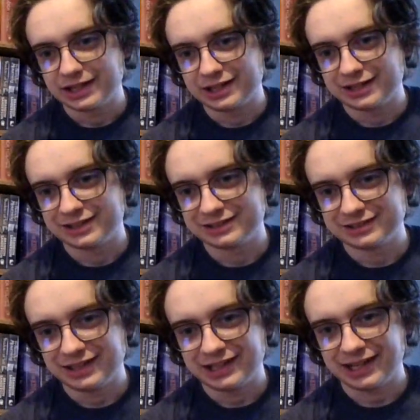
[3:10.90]
Uh,
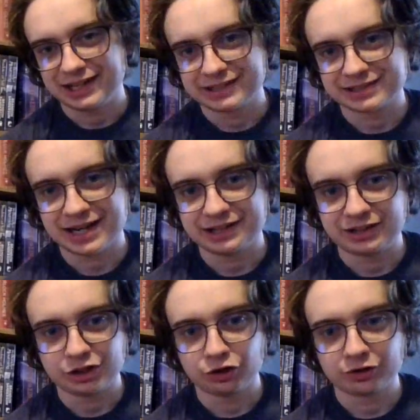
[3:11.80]
I like his kind
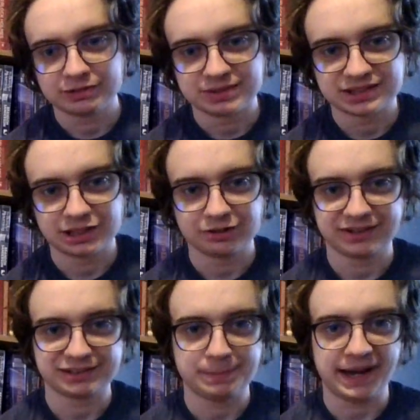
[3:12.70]
of dark and
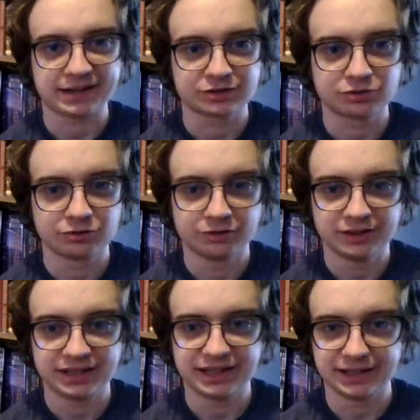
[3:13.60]
mysterious
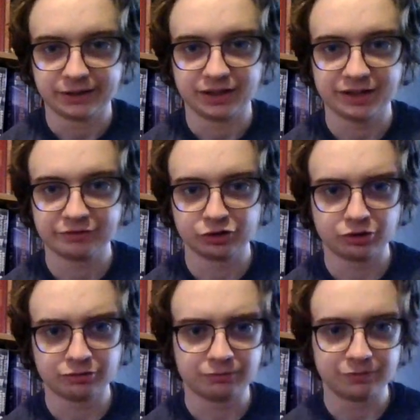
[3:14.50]
backstory, and you never
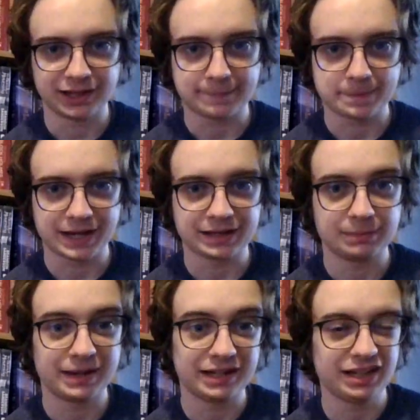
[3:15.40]
know, like, at
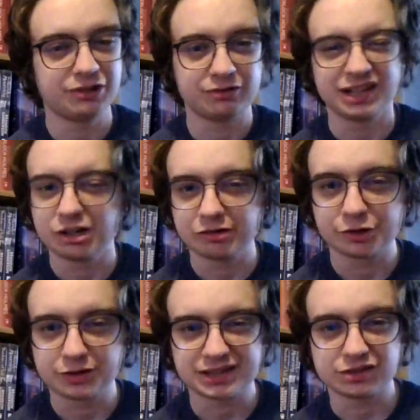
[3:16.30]
the beginning, you don't really know
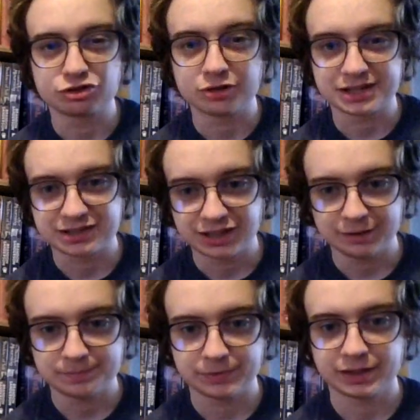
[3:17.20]
whether or not to trust
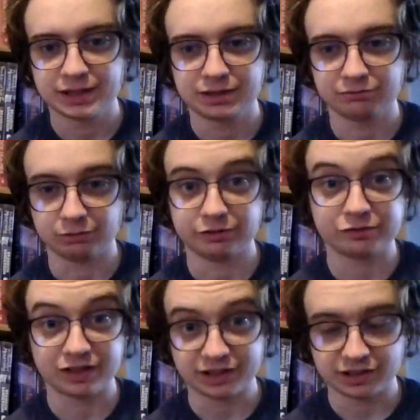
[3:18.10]
him. Well,
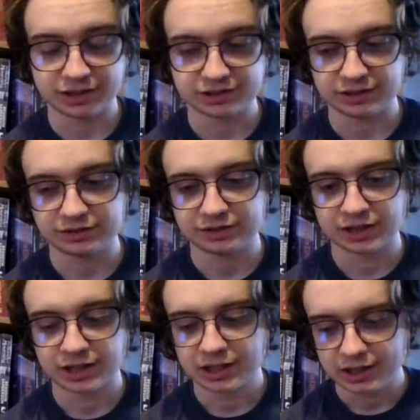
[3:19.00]
Vivenna doesn't.
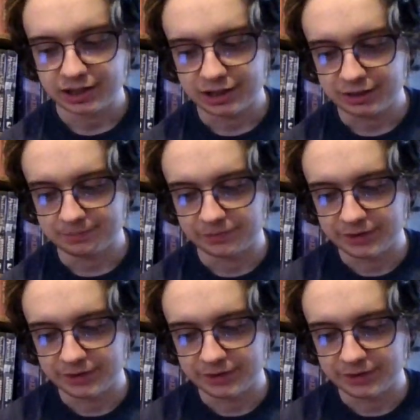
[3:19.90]
Um,